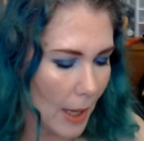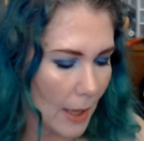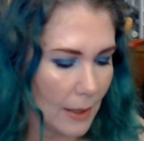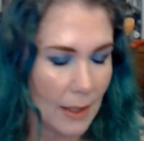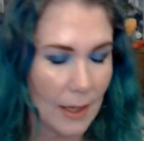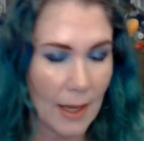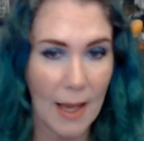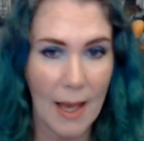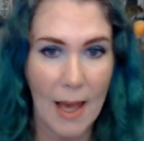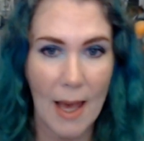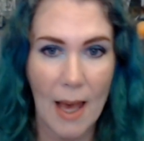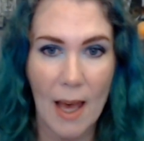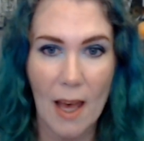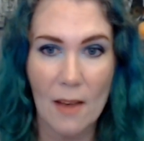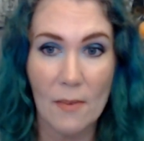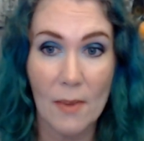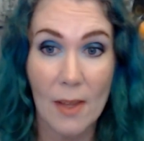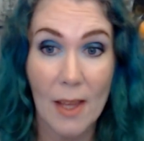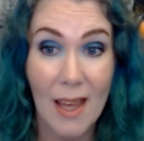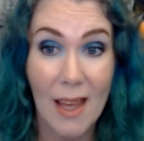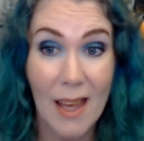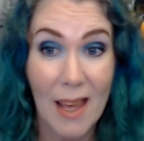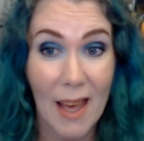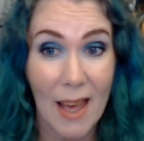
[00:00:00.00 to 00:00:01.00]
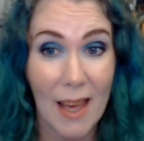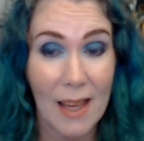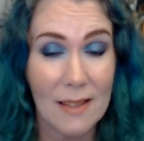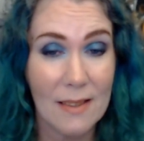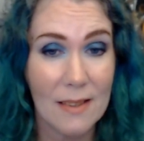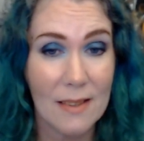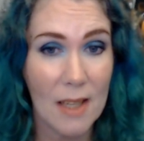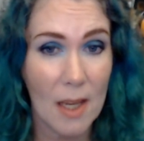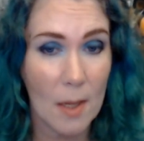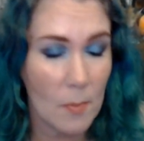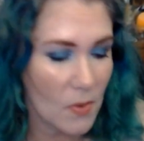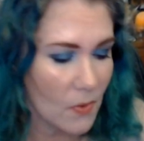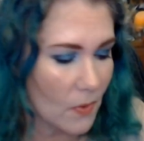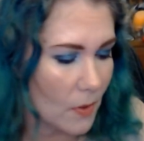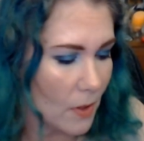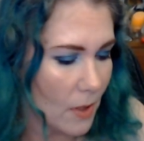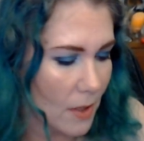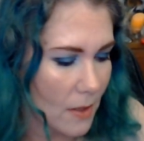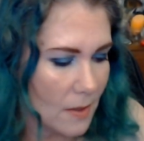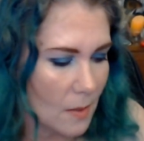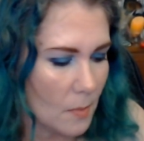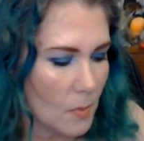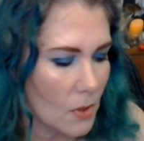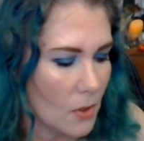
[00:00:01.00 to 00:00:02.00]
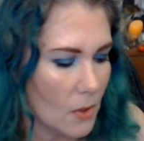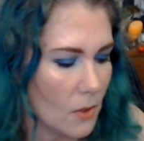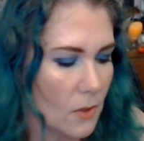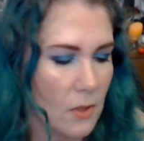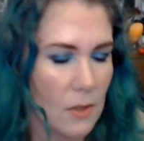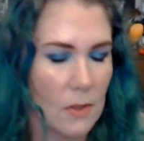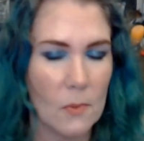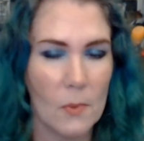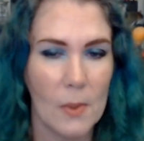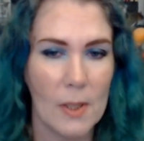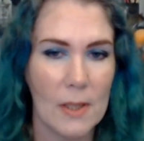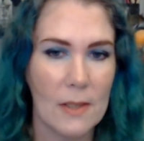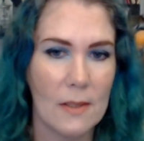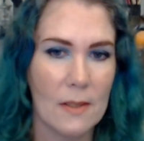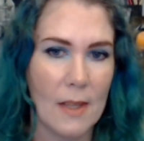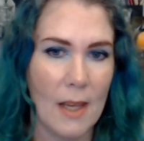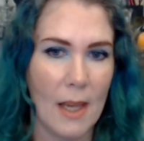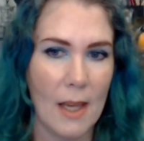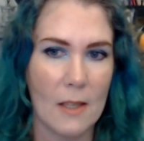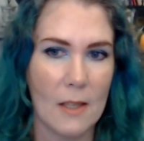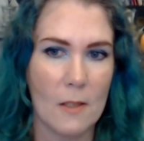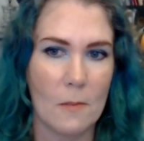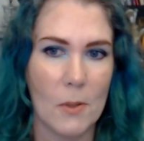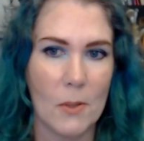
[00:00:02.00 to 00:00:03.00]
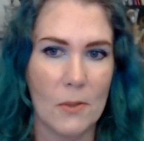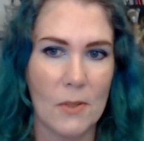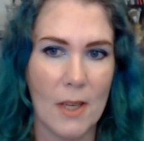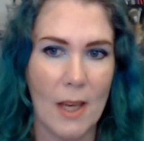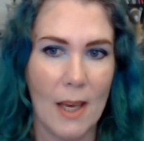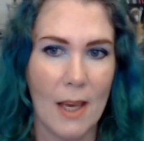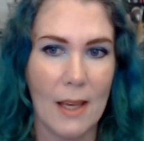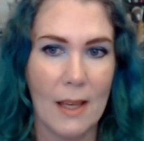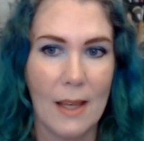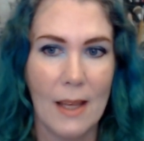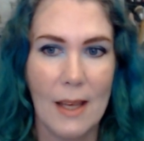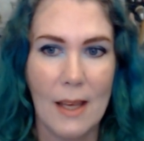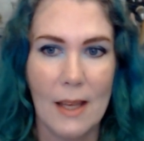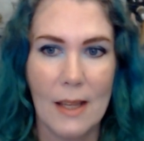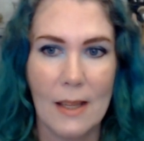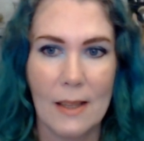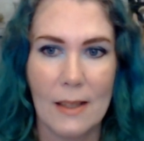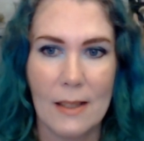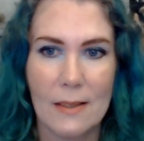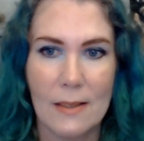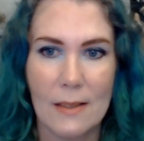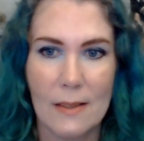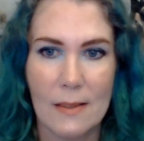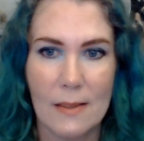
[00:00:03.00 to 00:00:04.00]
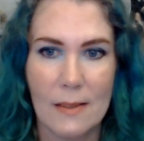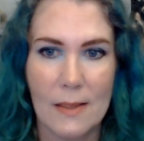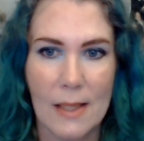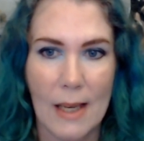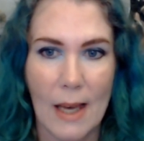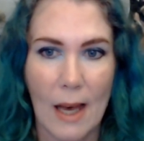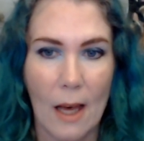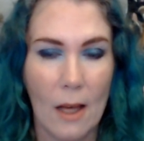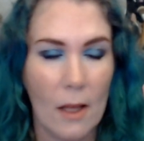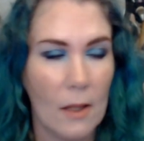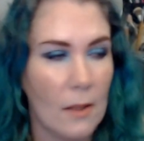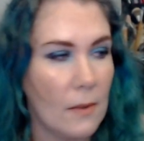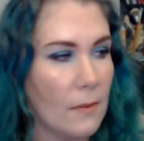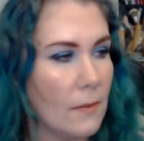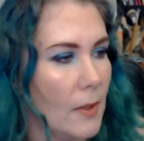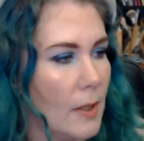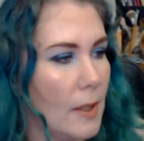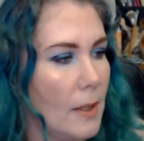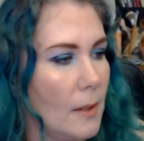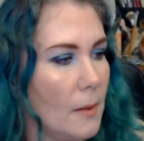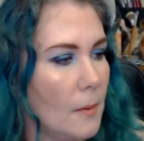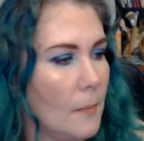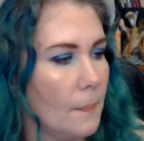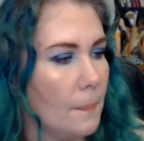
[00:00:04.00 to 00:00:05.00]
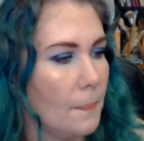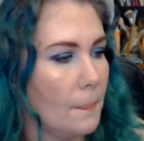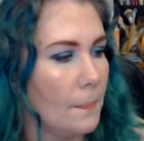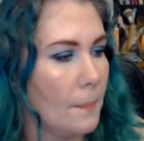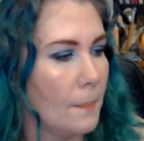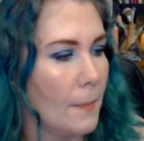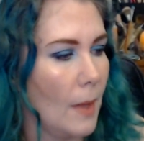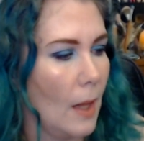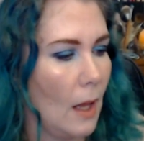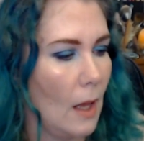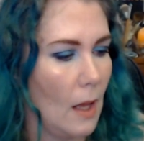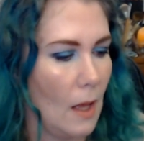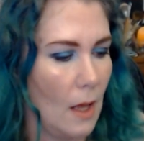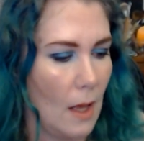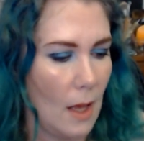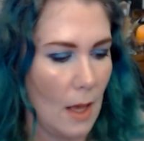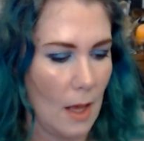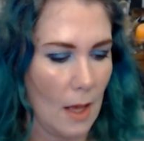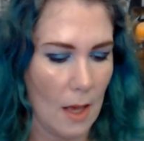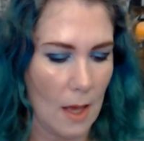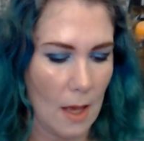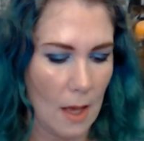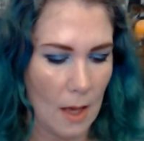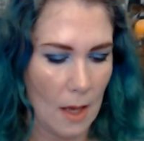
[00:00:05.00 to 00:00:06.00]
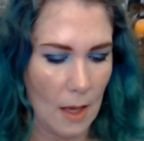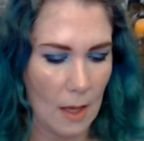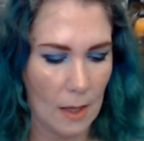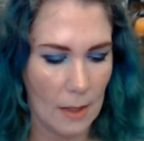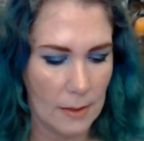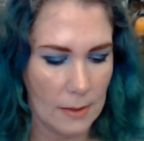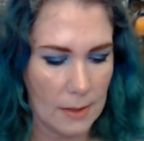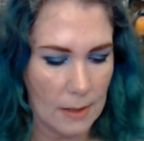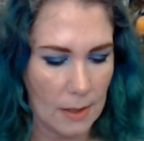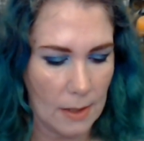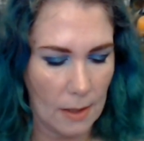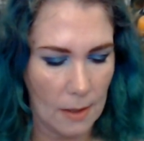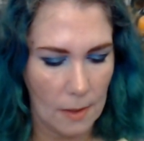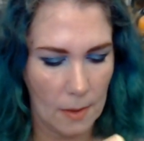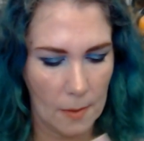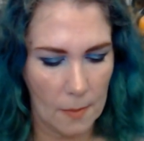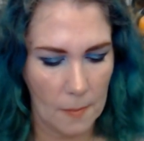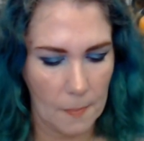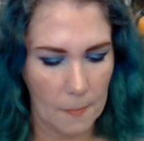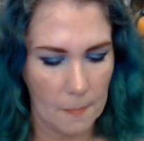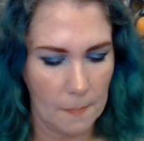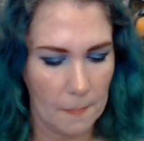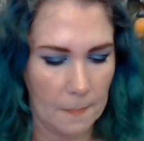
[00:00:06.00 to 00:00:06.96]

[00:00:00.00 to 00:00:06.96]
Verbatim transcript: I have has names very similar to the ones in the Ace Beauté. this is the Alva and um,